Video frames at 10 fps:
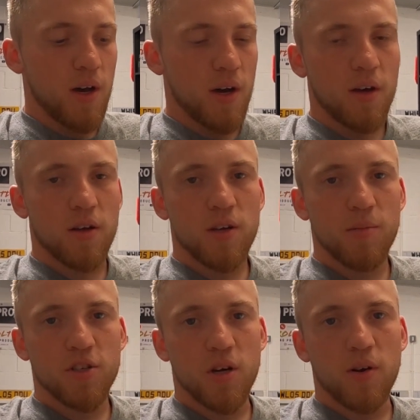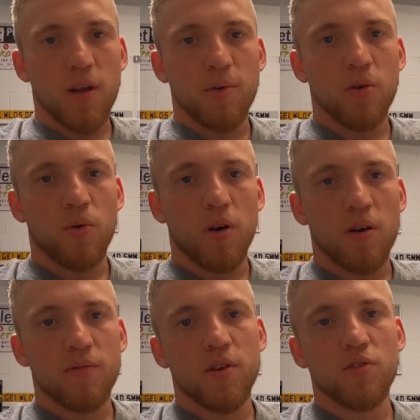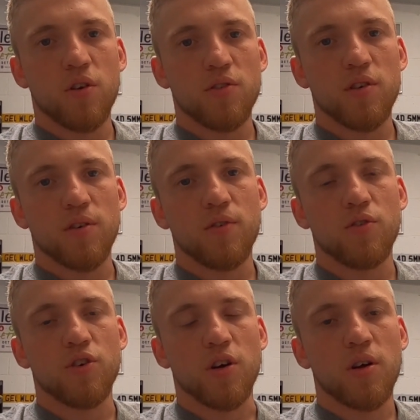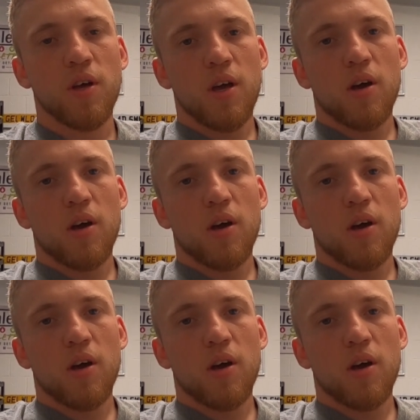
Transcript: and give me a shout and let me know what videos you'd like to see in the future.